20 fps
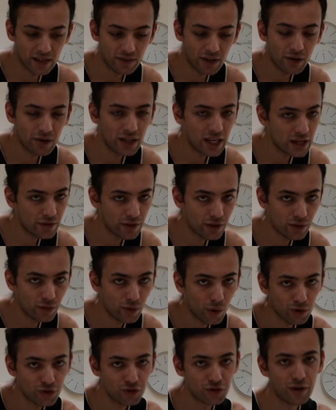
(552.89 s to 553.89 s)
If you don't live in
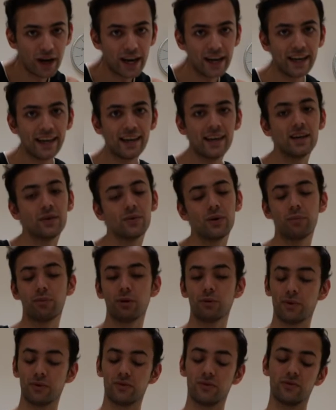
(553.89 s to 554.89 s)
Australia, where
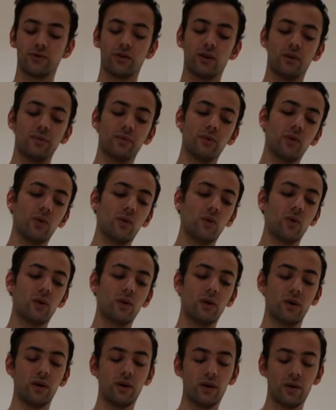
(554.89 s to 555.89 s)
Blublox are from,
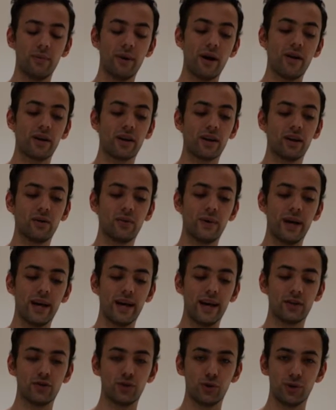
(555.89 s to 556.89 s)
or America,
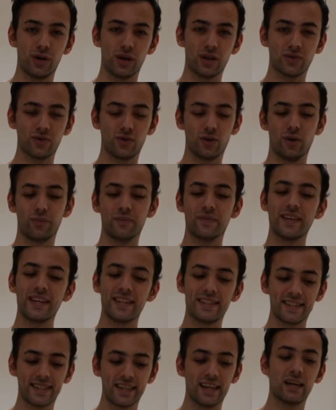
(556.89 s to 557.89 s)
where TrueDark's from,
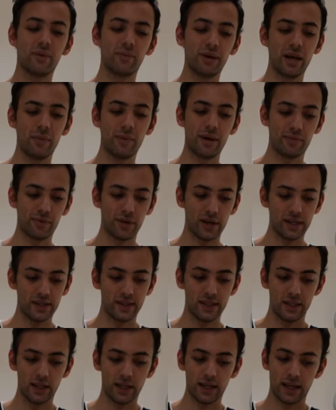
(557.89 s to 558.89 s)
it's going to be a bit
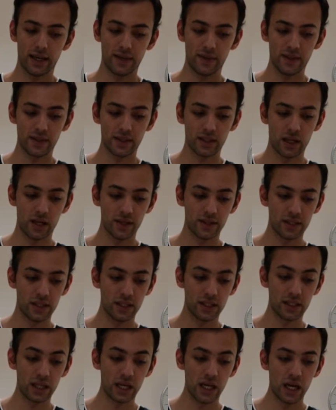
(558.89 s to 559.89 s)
pricey getting these
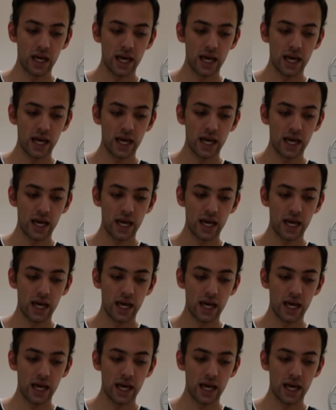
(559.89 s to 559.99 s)
glasses.